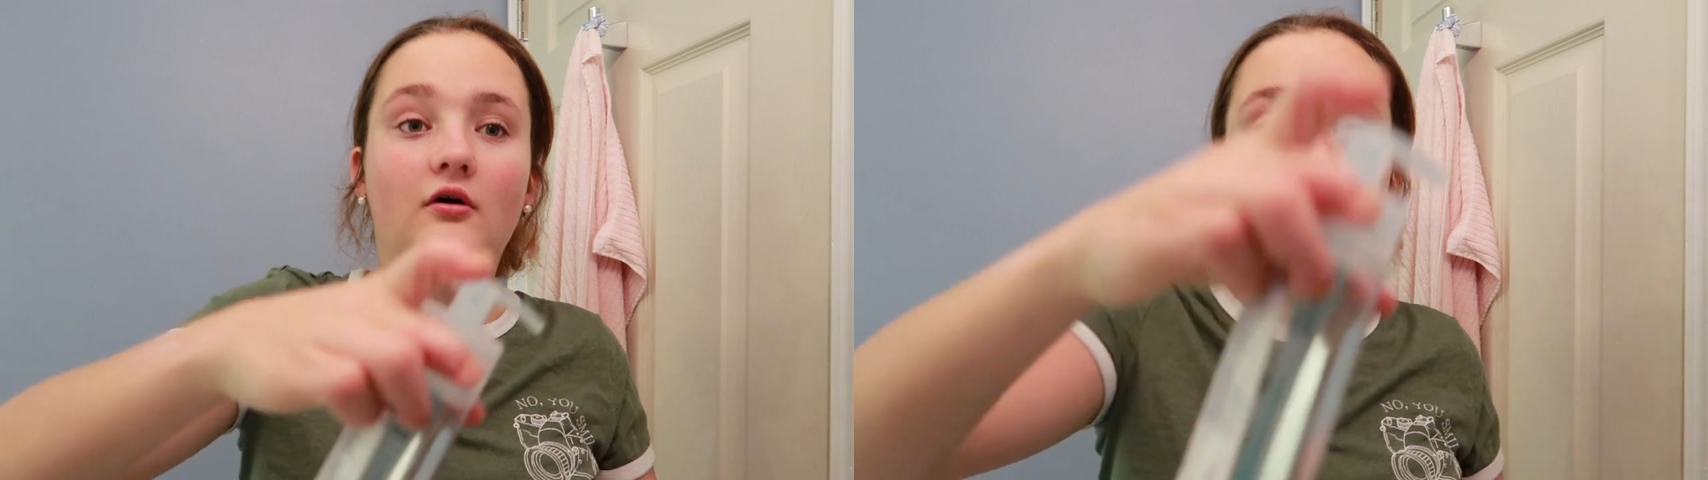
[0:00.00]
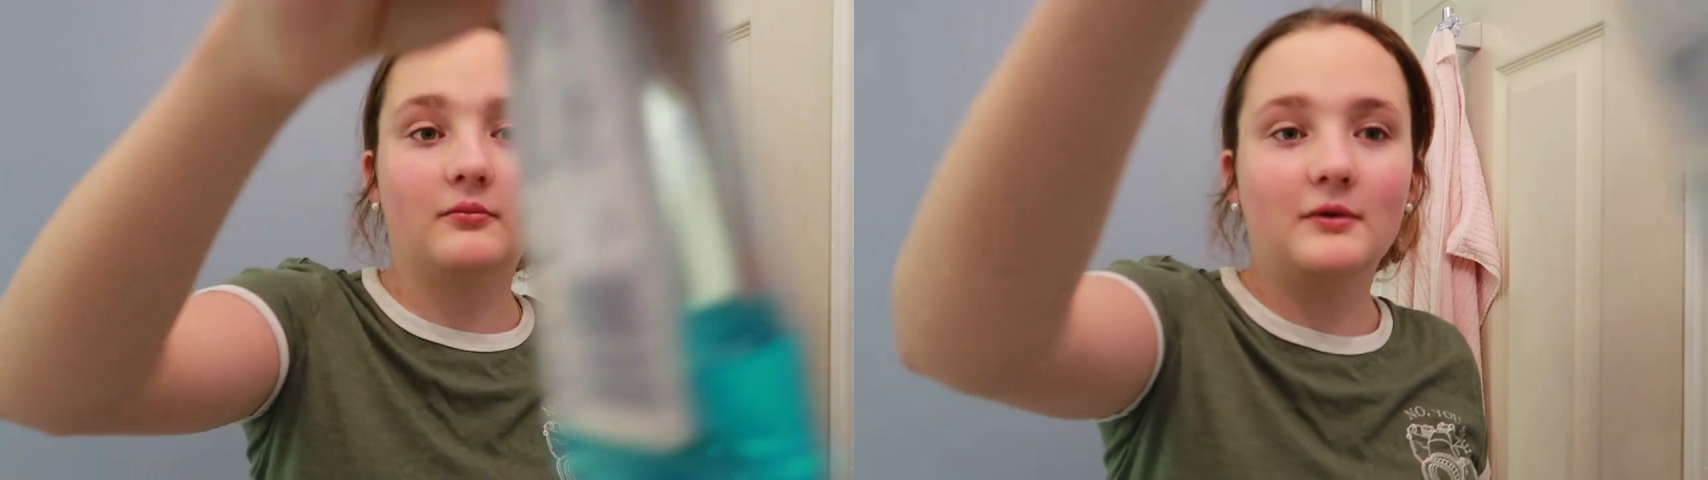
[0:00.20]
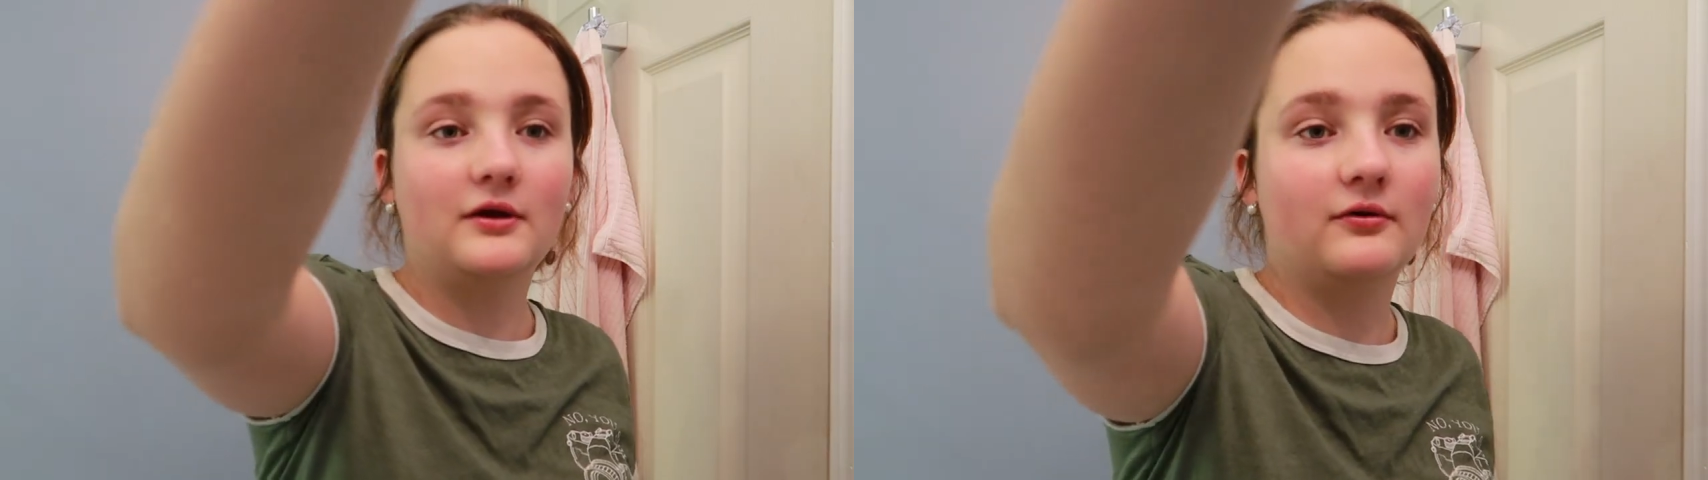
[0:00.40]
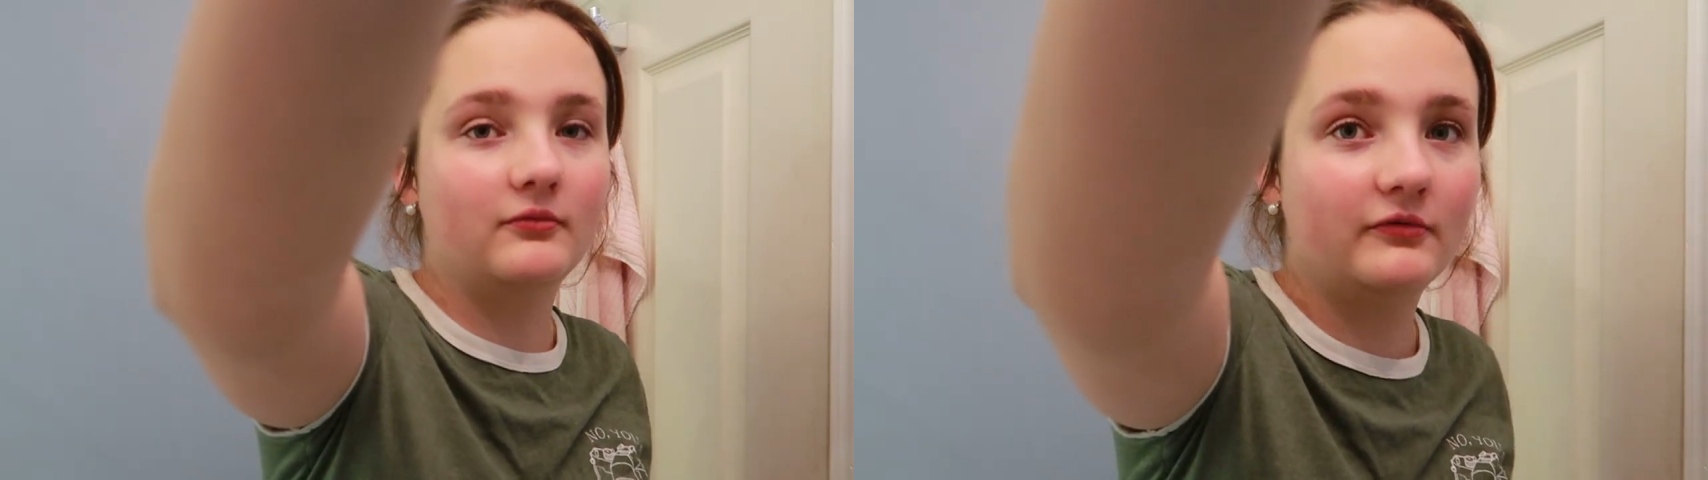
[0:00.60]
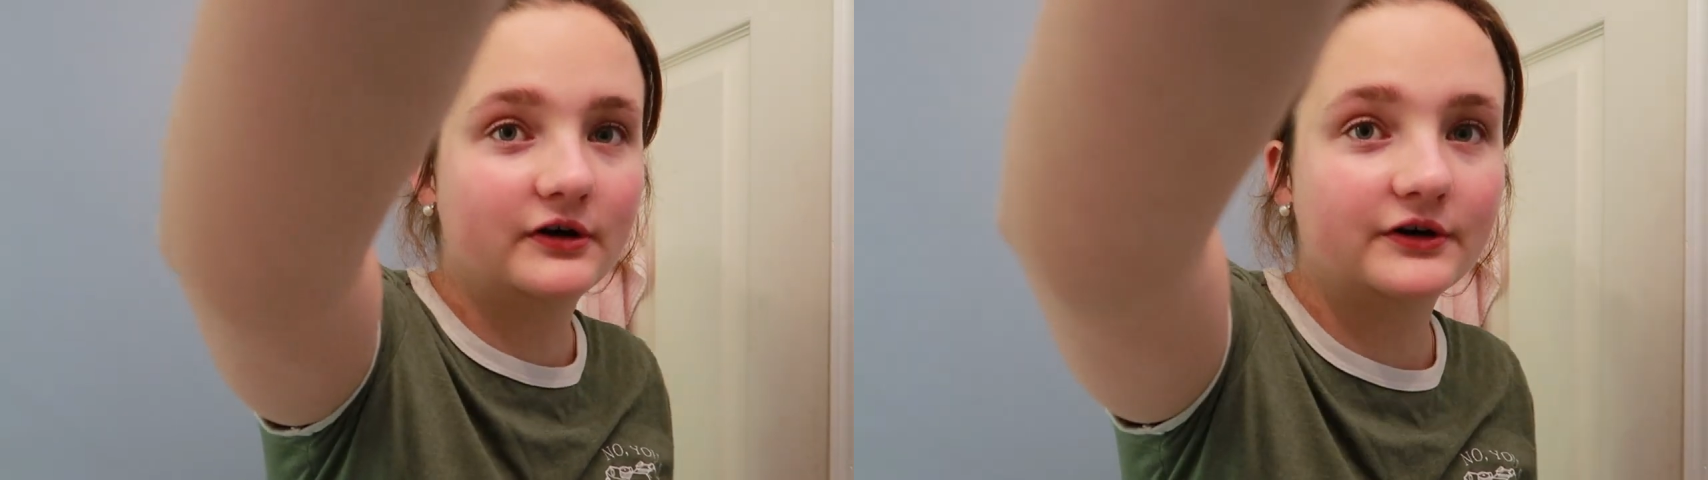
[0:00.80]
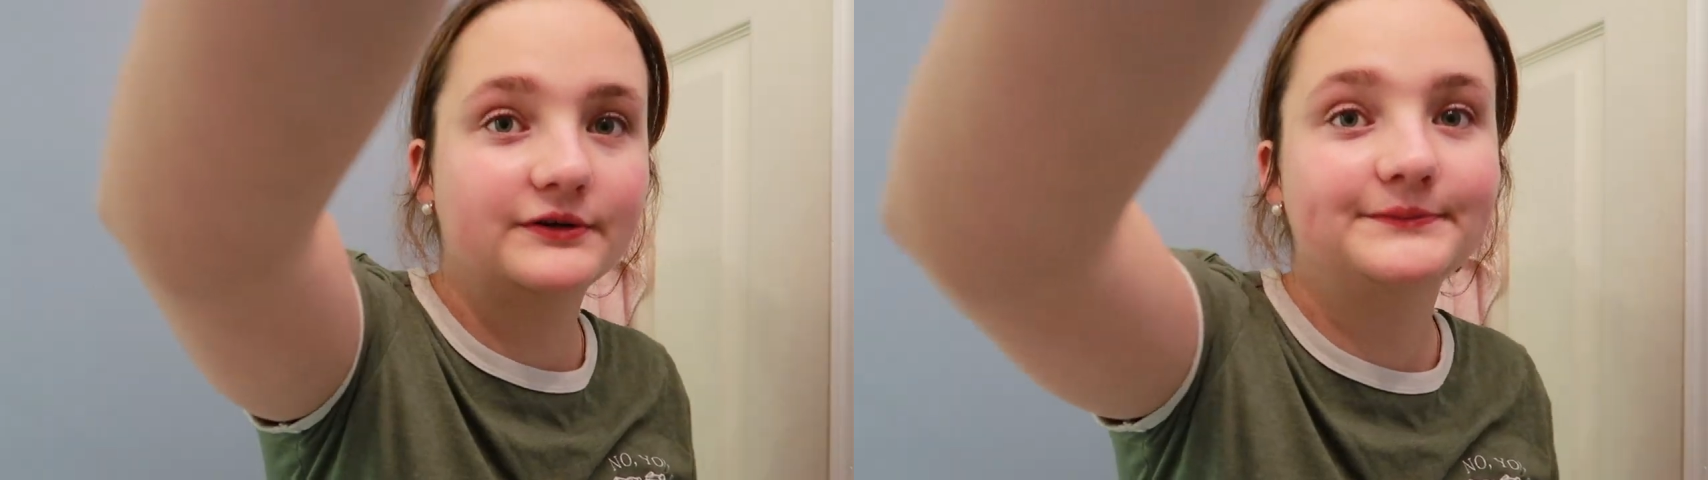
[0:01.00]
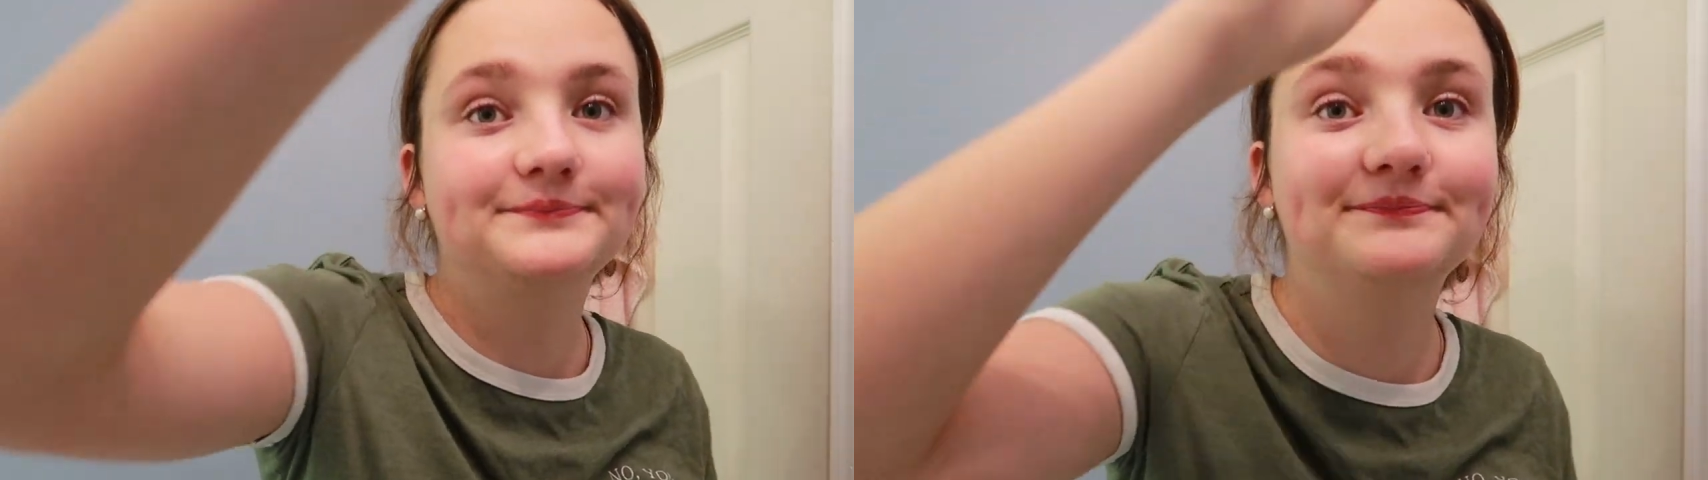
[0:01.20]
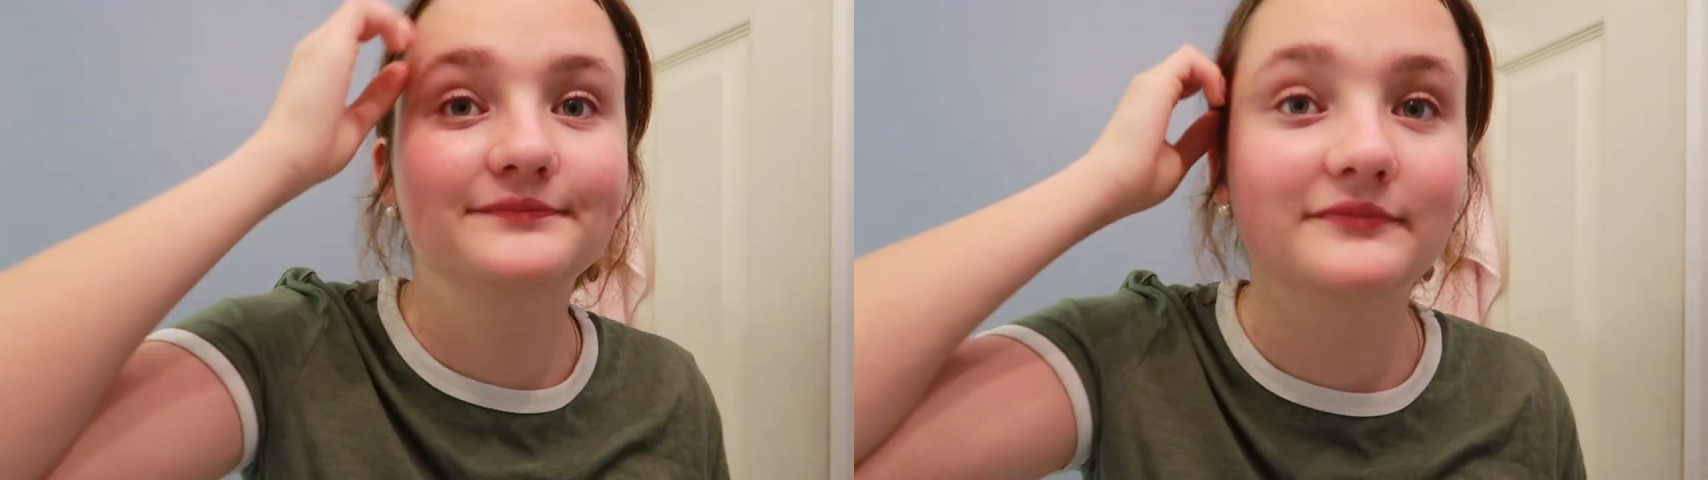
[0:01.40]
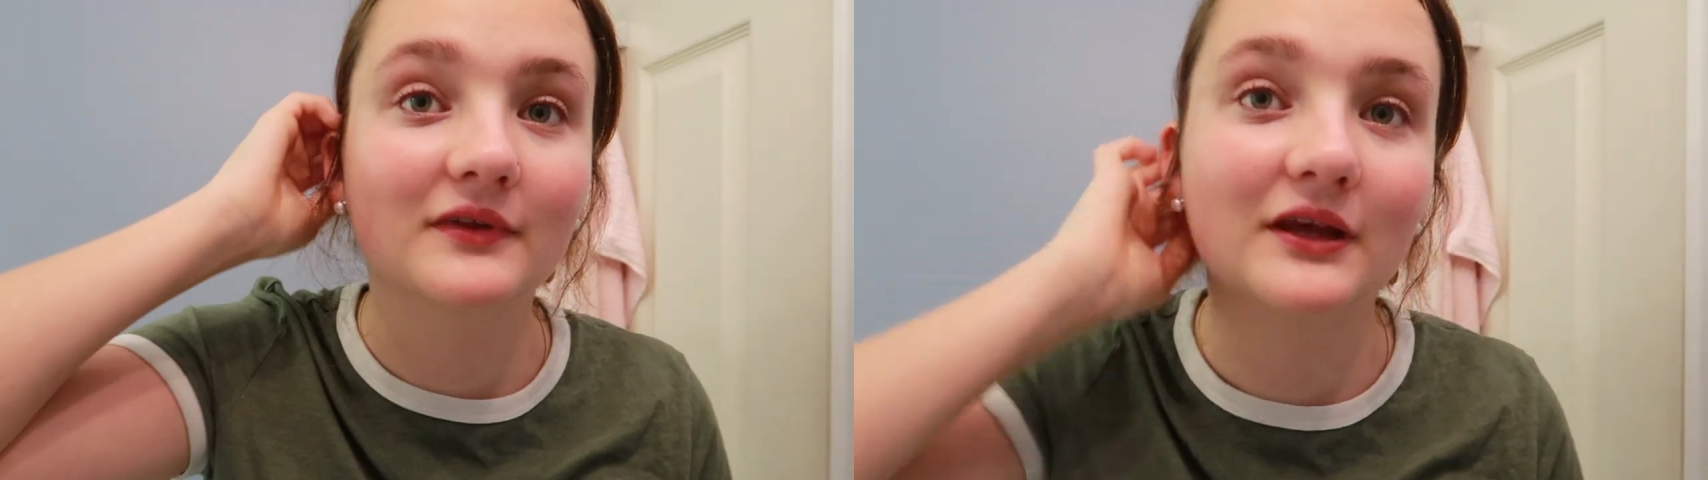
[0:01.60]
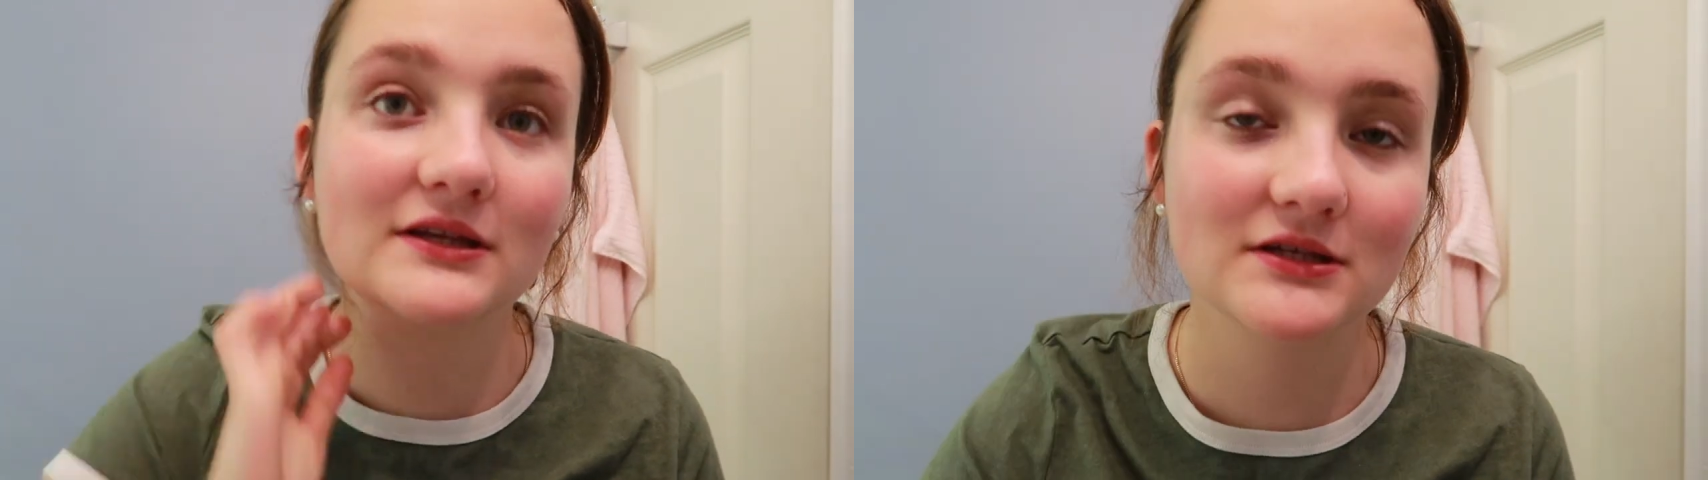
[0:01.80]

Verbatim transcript: all my homework